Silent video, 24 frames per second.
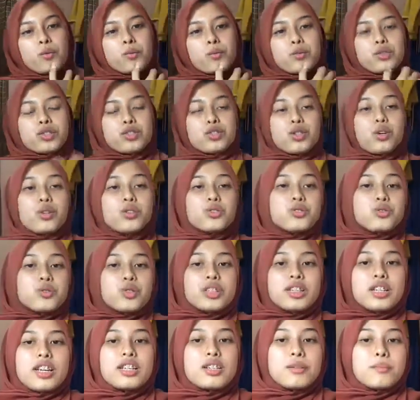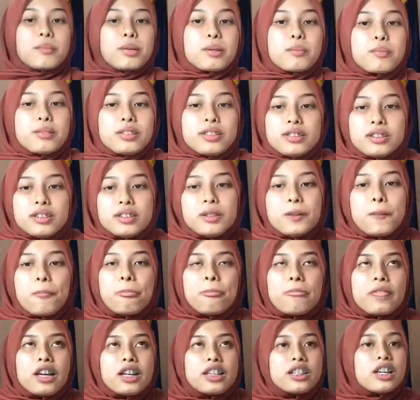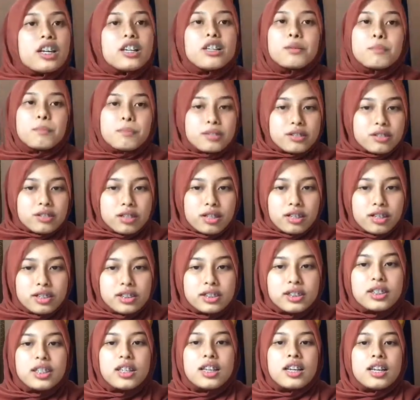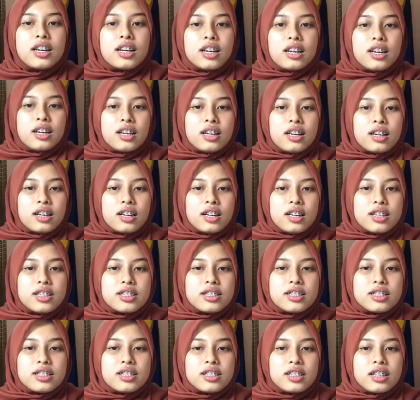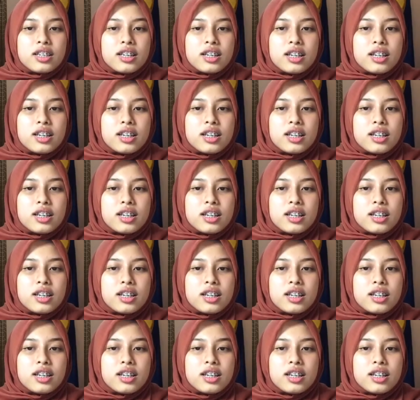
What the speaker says: we talk to another person is